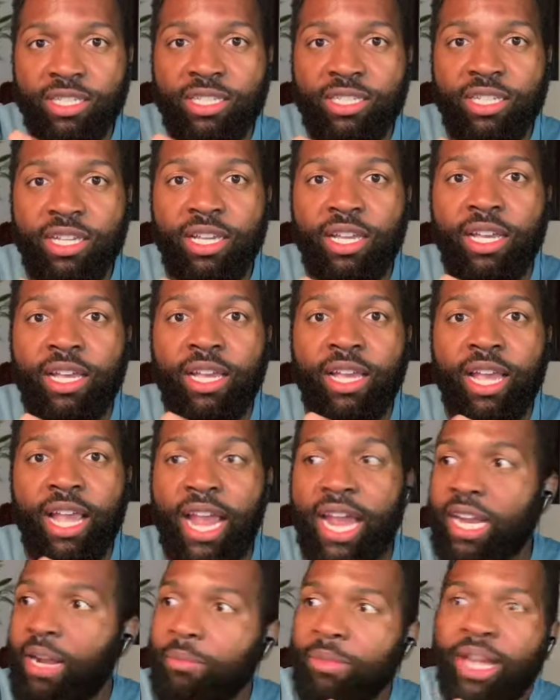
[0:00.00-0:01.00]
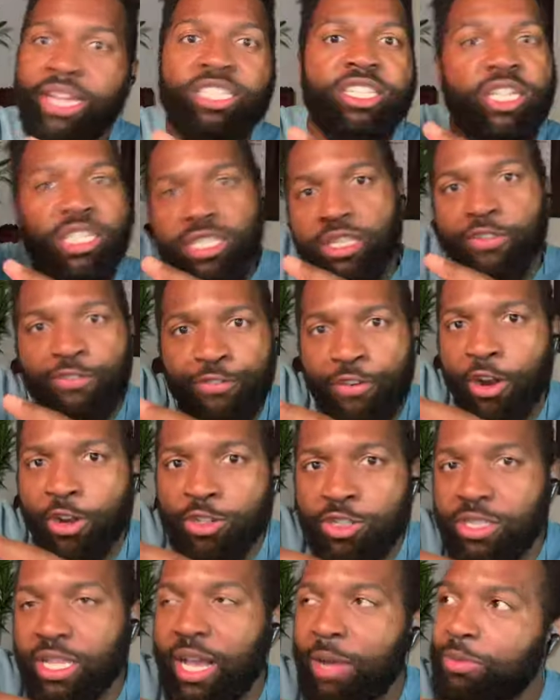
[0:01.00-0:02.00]
like, how do you communicate
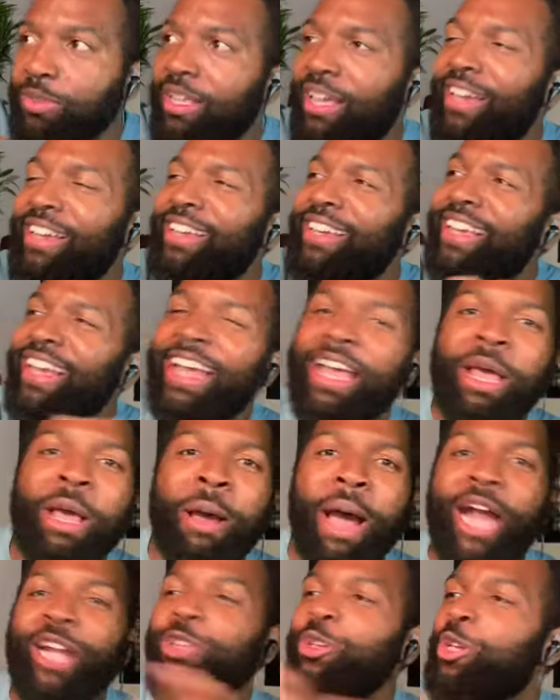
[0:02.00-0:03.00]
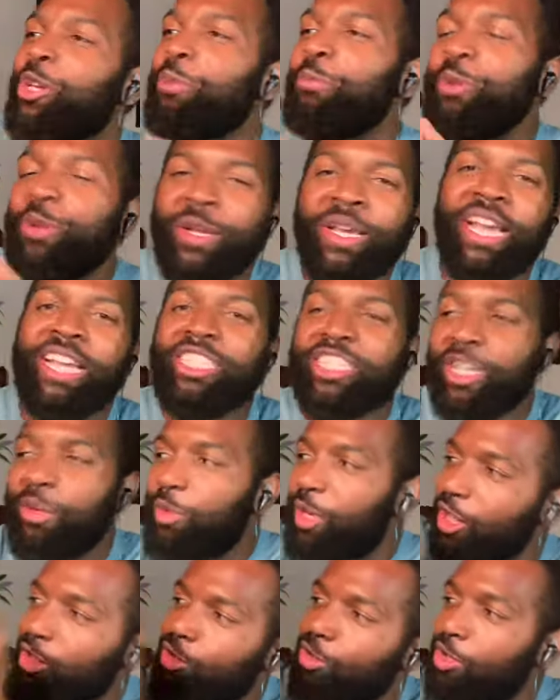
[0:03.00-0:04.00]
someone through the closed glass? I was
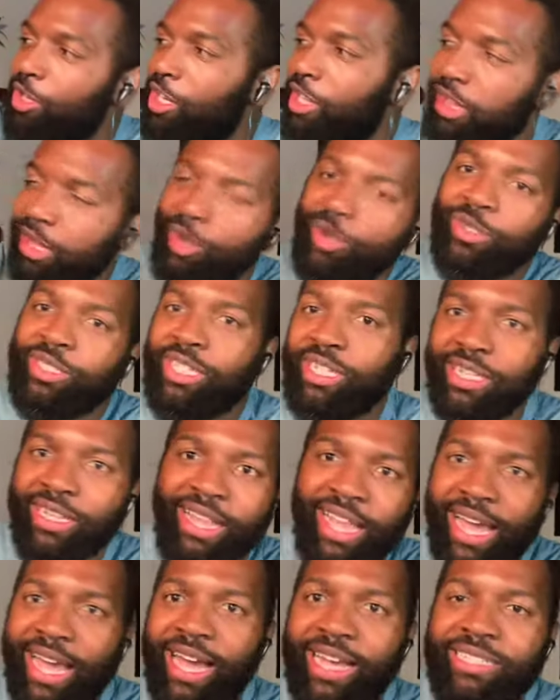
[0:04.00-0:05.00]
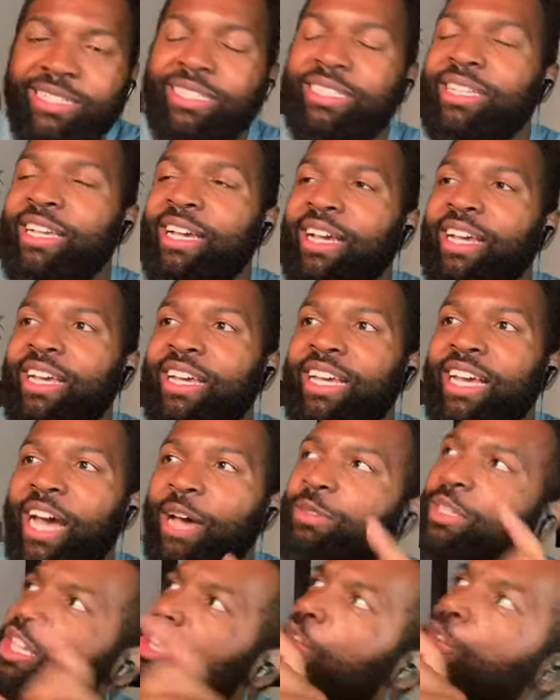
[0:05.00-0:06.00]
like, the first name, right?
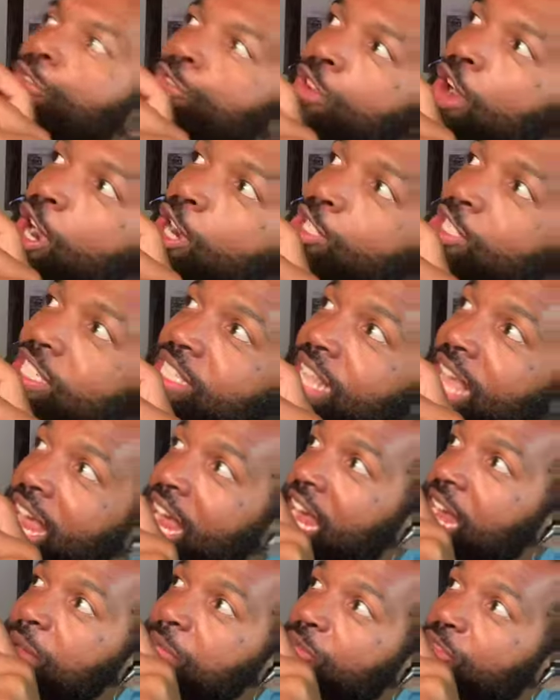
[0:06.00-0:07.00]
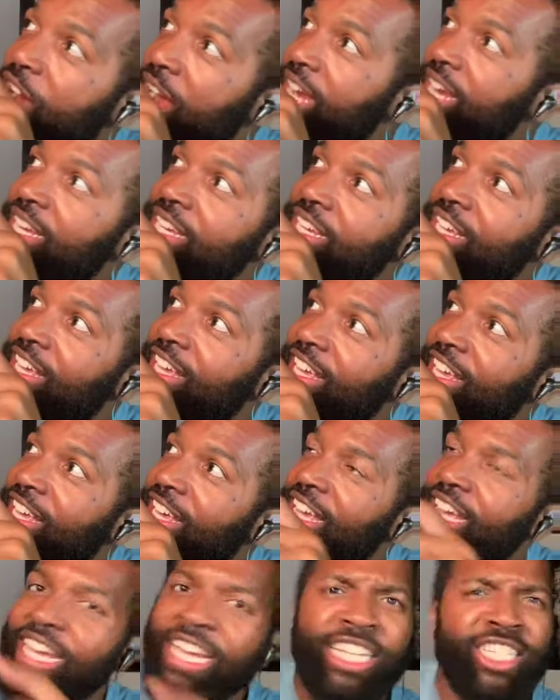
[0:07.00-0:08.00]
He's like, it's too small. I can't read that.
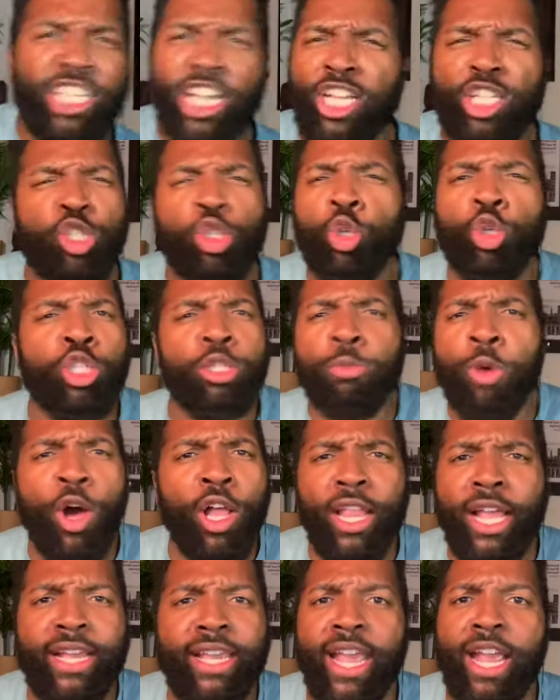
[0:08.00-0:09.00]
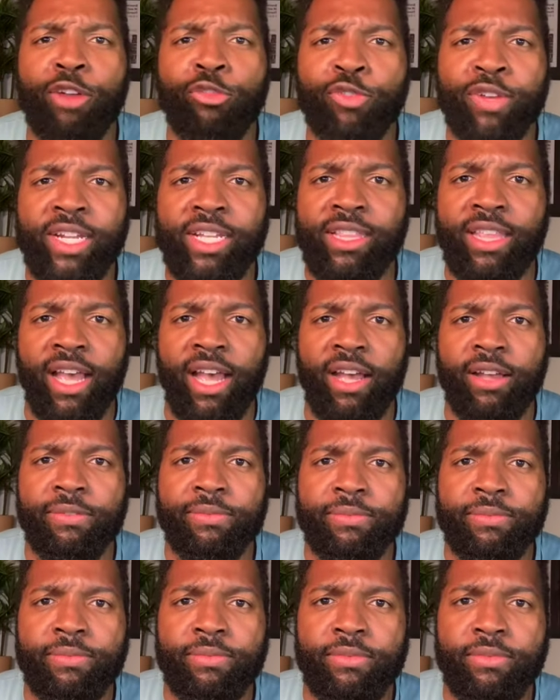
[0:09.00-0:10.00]
And I'm like, nobody told me
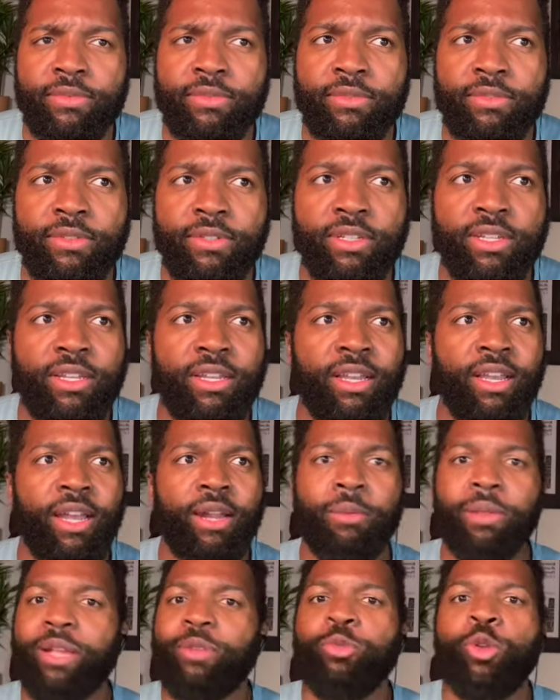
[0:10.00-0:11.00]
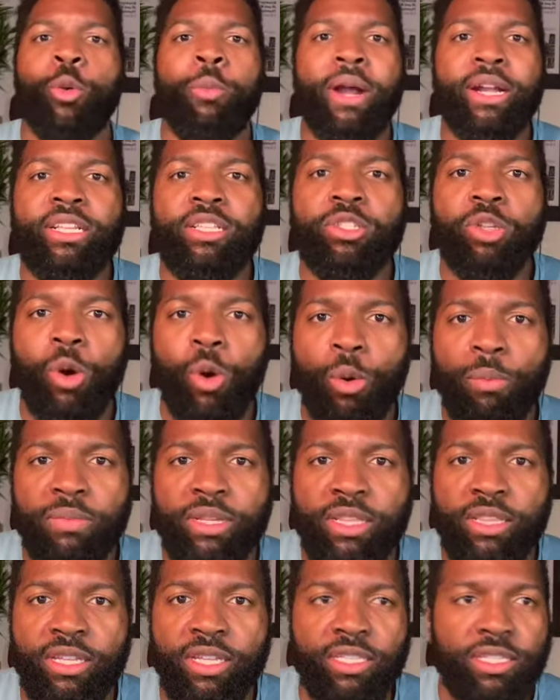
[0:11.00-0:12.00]
this. Like, I didn't know I needed
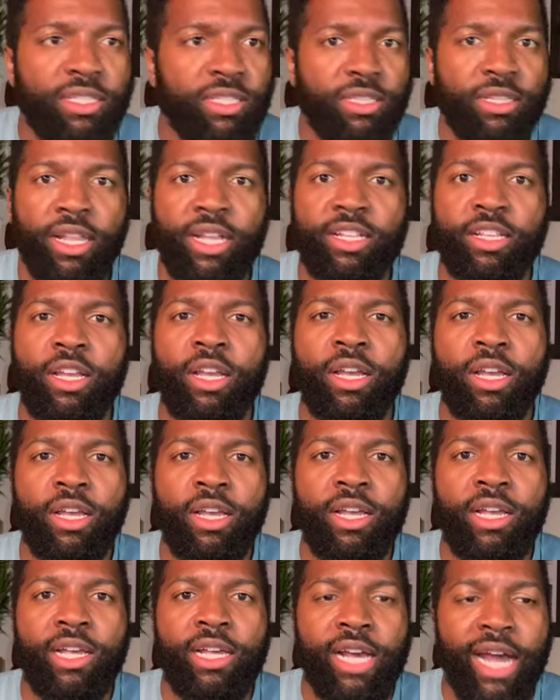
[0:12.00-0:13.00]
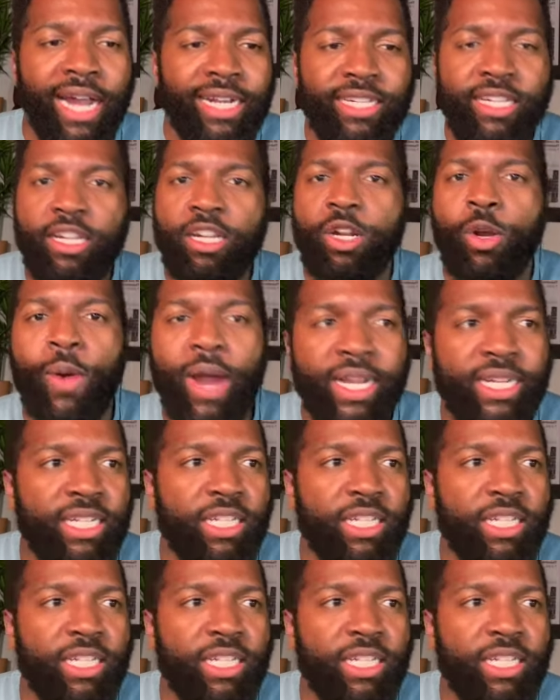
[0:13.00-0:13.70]
to custom build a graphic